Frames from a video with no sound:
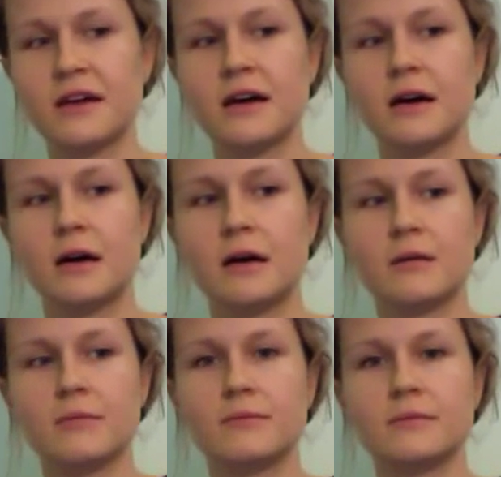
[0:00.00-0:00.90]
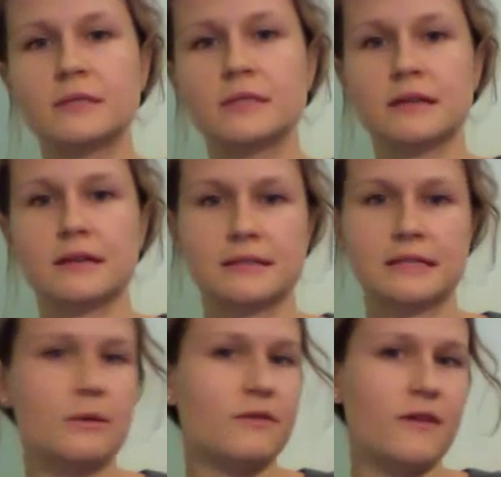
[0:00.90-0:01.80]

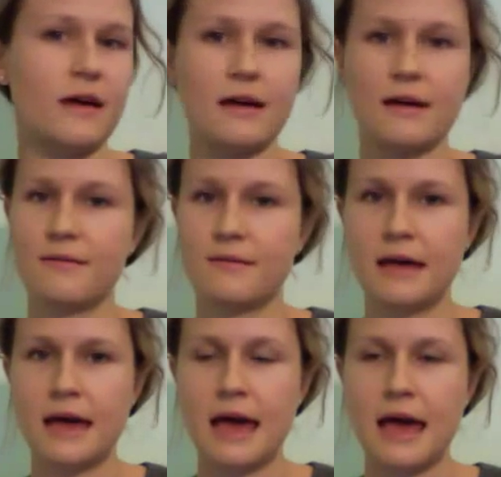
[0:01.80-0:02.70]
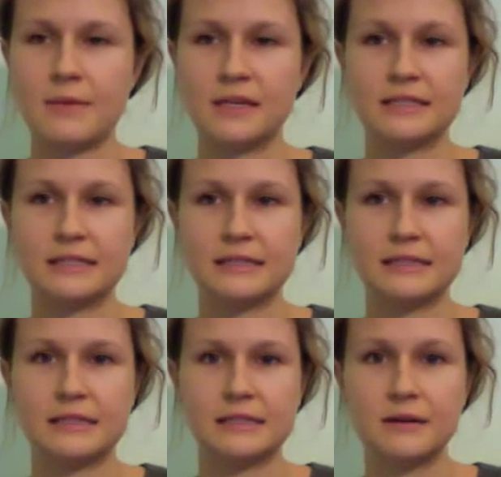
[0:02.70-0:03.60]
some of
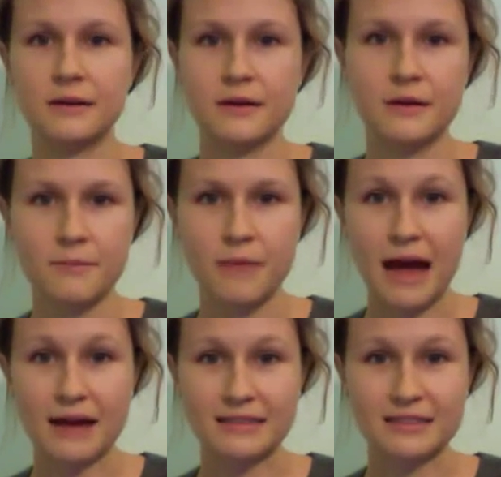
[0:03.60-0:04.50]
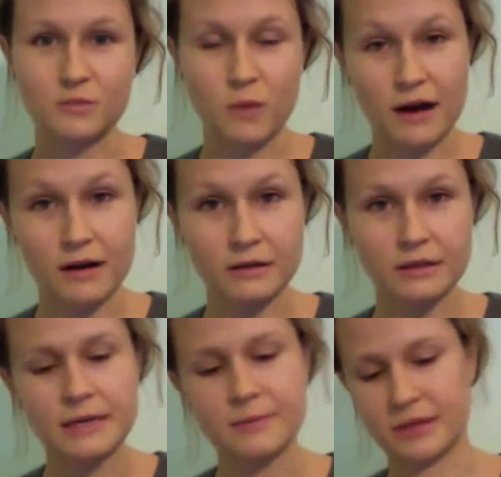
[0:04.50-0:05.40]
MEC's packs as well,
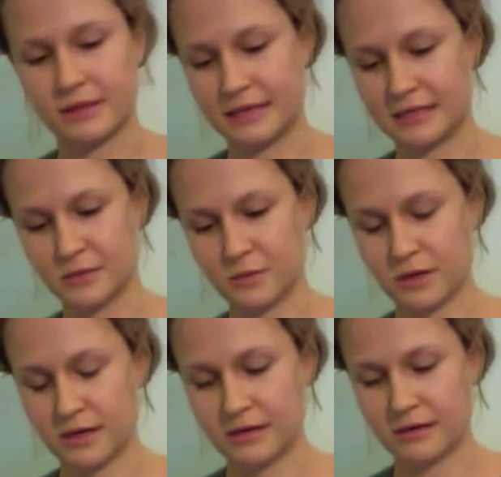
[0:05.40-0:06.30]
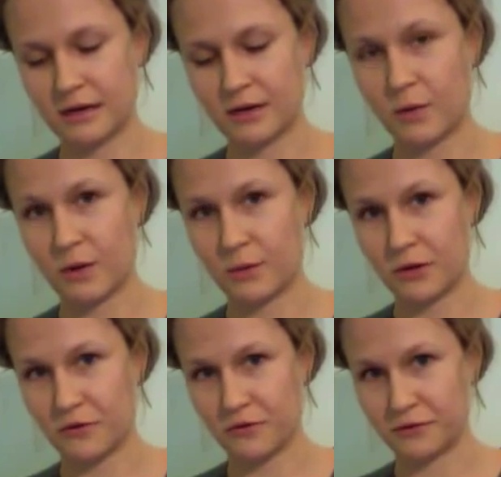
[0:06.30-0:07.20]
but this one kind of won
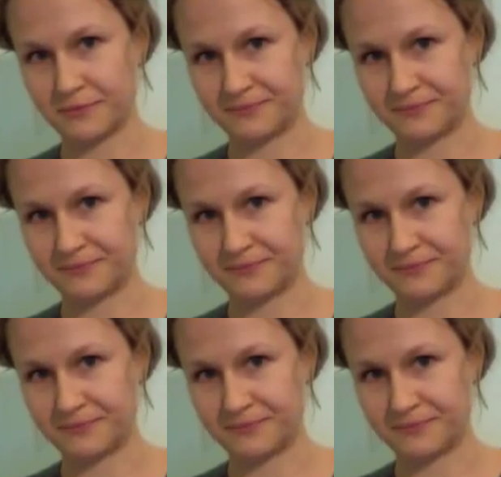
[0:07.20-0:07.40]
me over.